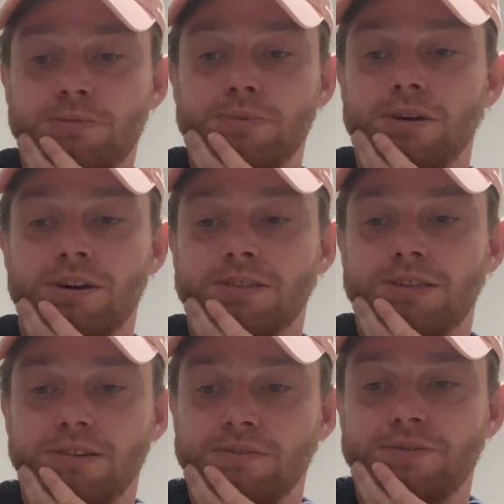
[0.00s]
but I
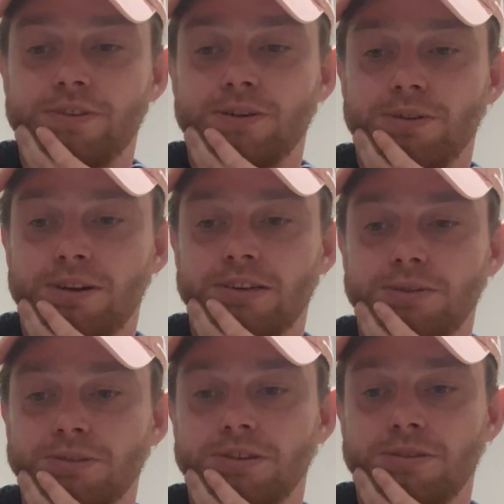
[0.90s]
didn't feel like it
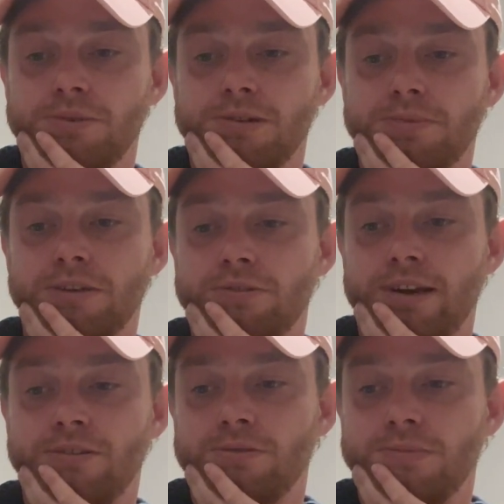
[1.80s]
was going to be a big
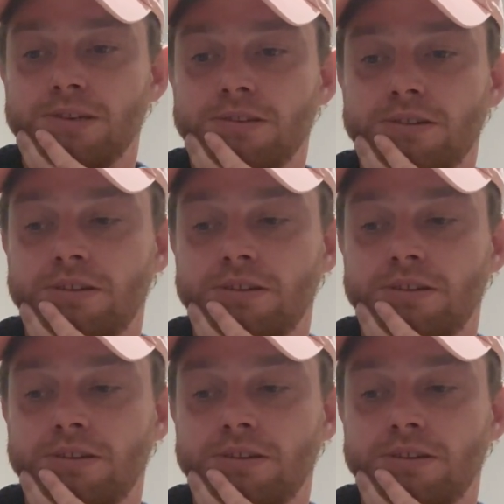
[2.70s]
great on me.